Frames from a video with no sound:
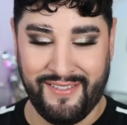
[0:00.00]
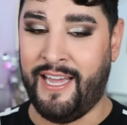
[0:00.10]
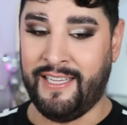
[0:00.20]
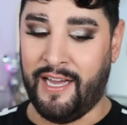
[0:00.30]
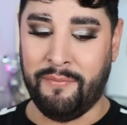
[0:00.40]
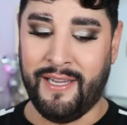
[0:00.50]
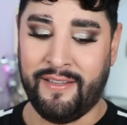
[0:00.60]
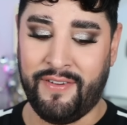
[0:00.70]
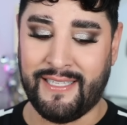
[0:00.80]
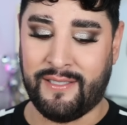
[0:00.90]
I'm
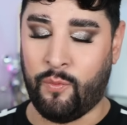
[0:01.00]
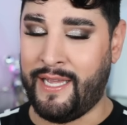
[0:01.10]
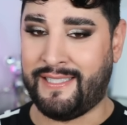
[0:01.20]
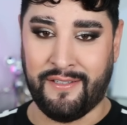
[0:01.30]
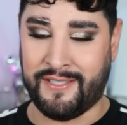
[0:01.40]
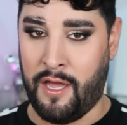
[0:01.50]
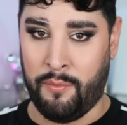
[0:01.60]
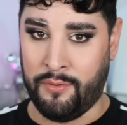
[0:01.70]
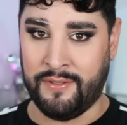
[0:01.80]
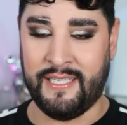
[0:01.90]
like, that's a waste of
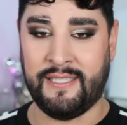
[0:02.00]
samples.